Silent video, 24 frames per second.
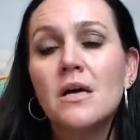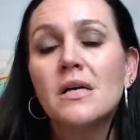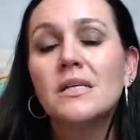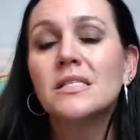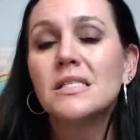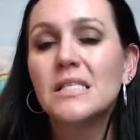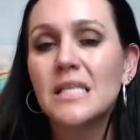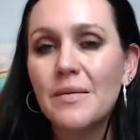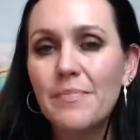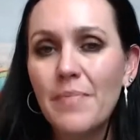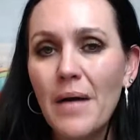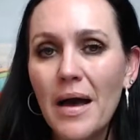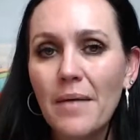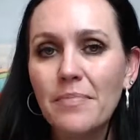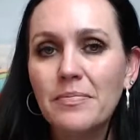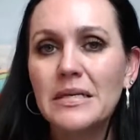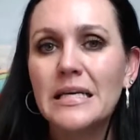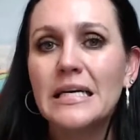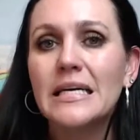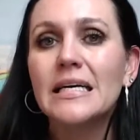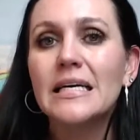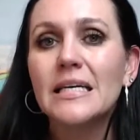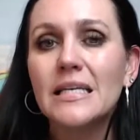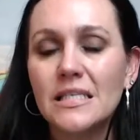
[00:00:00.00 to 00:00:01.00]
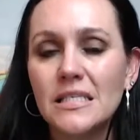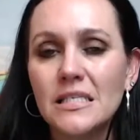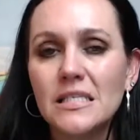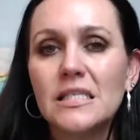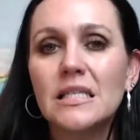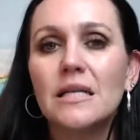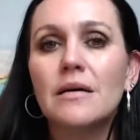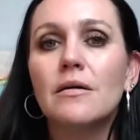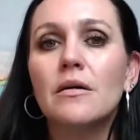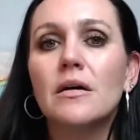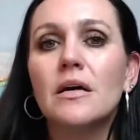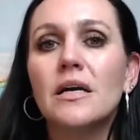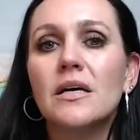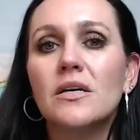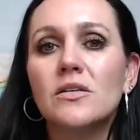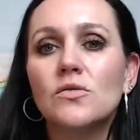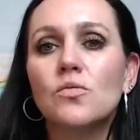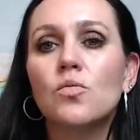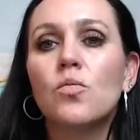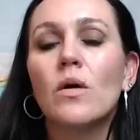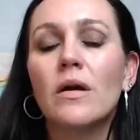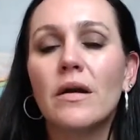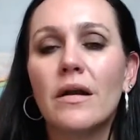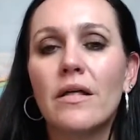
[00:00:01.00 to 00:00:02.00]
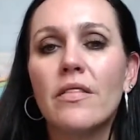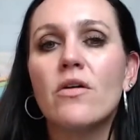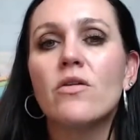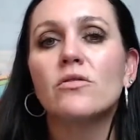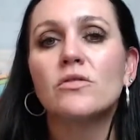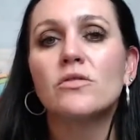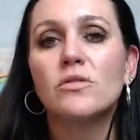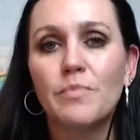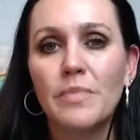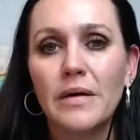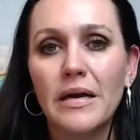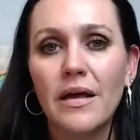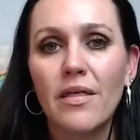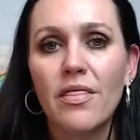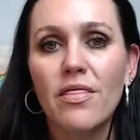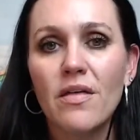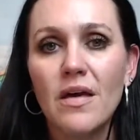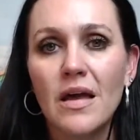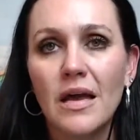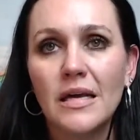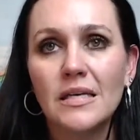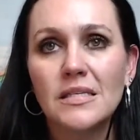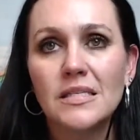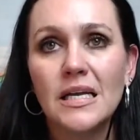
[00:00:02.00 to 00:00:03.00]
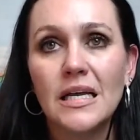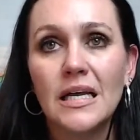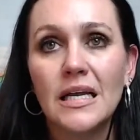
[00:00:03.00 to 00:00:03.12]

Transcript: Sleep apnea is one of those big things,